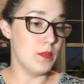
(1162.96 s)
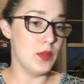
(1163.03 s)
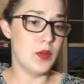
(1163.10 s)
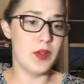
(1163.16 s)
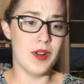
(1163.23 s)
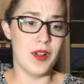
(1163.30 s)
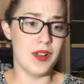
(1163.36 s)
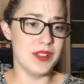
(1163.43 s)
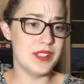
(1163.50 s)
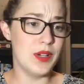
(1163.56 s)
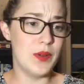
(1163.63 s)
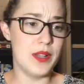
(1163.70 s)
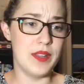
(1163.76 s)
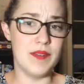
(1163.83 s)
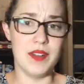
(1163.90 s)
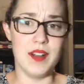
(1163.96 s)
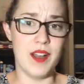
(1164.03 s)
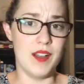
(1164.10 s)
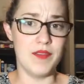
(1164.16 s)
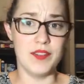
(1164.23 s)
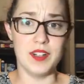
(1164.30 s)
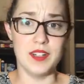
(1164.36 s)
You can also even
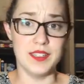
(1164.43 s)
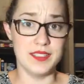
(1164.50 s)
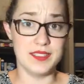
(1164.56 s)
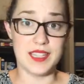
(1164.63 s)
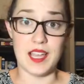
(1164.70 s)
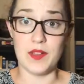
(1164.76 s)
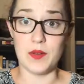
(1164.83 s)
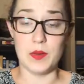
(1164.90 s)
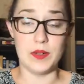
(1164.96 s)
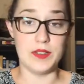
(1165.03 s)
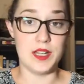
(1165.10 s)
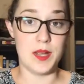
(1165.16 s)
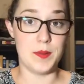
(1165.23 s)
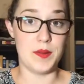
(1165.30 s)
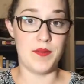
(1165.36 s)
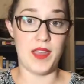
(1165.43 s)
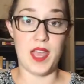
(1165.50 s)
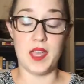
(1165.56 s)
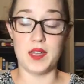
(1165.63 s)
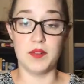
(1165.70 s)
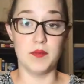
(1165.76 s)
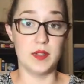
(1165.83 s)
offer a discount on top of
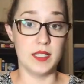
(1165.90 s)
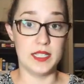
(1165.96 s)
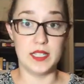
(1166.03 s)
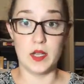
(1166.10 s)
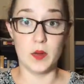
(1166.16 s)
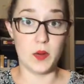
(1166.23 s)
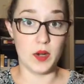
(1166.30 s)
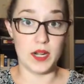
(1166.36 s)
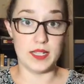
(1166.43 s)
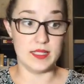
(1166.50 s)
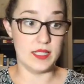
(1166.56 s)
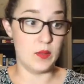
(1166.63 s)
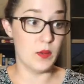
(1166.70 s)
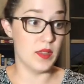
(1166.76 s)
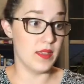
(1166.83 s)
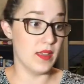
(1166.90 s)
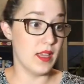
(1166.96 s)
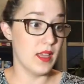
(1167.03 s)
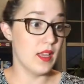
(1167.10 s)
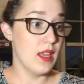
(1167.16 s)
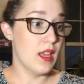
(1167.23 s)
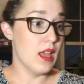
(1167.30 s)
that and really go crazy with
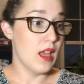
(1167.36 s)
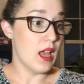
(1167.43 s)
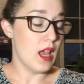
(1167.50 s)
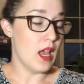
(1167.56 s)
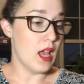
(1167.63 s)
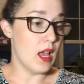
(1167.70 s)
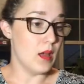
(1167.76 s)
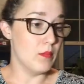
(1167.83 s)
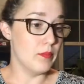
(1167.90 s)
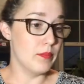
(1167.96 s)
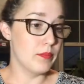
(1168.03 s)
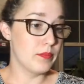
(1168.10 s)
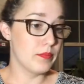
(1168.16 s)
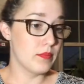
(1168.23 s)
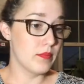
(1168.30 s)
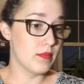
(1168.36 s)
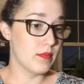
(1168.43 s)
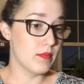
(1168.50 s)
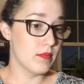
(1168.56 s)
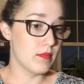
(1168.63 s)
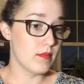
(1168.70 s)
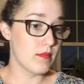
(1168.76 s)
it.
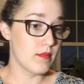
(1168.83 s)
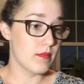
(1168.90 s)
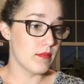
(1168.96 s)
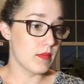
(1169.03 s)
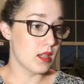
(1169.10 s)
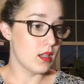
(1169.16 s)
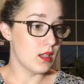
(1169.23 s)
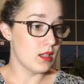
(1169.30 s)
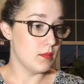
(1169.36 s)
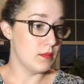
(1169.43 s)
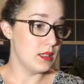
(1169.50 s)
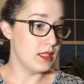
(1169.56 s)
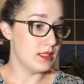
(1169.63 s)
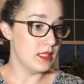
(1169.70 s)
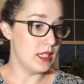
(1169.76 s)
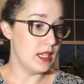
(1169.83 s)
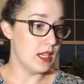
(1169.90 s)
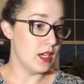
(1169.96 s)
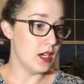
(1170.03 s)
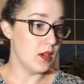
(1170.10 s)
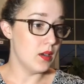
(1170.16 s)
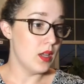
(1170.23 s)
Let me see
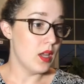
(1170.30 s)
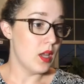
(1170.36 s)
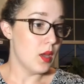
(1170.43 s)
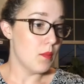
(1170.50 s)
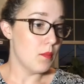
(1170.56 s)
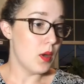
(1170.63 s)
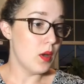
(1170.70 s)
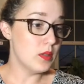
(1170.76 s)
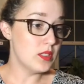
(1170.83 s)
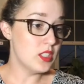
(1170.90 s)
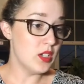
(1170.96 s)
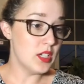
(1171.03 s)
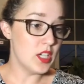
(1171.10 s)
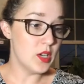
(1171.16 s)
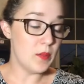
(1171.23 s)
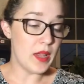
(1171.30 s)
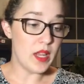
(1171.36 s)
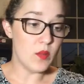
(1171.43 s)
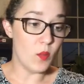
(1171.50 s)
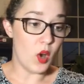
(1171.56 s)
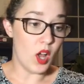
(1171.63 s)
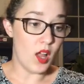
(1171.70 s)
here. Post on your
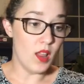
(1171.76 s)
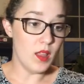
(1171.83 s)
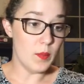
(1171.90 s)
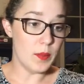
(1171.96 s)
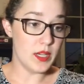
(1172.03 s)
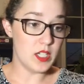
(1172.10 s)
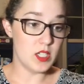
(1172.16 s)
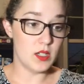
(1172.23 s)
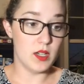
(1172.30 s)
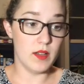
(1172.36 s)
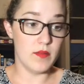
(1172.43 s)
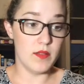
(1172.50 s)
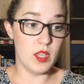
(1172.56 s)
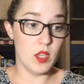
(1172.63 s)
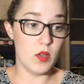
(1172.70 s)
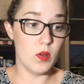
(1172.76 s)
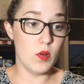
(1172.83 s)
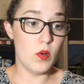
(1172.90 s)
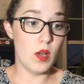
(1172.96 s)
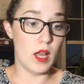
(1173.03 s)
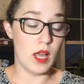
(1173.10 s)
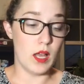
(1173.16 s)
main wall a picture of
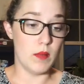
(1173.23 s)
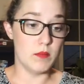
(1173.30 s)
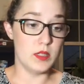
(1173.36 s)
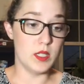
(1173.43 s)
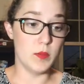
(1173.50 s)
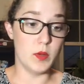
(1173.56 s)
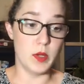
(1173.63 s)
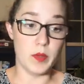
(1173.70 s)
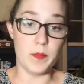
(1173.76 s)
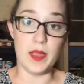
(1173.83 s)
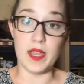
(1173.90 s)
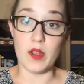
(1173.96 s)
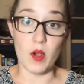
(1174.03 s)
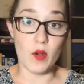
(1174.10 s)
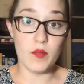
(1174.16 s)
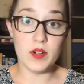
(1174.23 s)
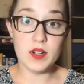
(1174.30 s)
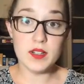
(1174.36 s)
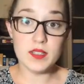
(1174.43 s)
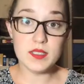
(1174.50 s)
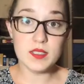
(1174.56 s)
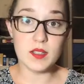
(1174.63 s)
you to book
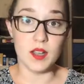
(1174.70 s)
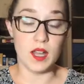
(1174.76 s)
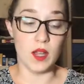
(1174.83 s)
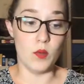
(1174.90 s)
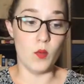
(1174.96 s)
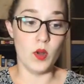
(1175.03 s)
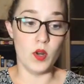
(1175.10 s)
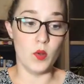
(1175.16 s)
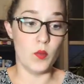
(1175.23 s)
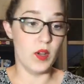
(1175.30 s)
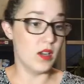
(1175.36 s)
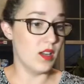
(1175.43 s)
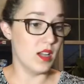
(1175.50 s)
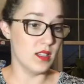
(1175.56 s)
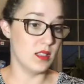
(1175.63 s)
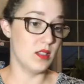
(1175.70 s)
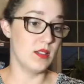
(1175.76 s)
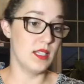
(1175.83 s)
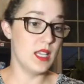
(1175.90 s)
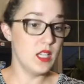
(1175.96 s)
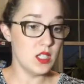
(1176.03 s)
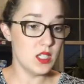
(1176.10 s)
makeovers, one-on-one
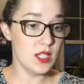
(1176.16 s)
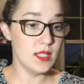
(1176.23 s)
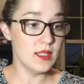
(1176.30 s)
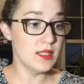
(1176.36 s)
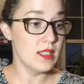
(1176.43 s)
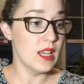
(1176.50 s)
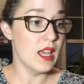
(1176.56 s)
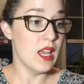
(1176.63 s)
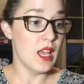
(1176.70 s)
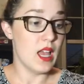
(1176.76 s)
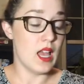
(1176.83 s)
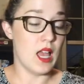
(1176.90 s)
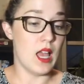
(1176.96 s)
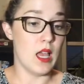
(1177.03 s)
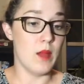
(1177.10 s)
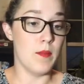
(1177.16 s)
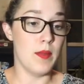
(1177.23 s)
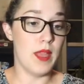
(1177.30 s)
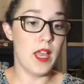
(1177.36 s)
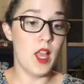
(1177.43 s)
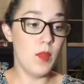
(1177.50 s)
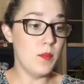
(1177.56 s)
consultations.
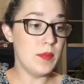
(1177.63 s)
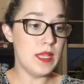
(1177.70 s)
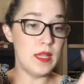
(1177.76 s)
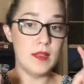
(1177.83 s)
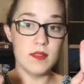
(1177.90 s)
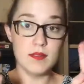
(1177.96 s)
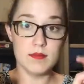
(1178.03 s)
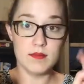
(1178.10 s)
Help me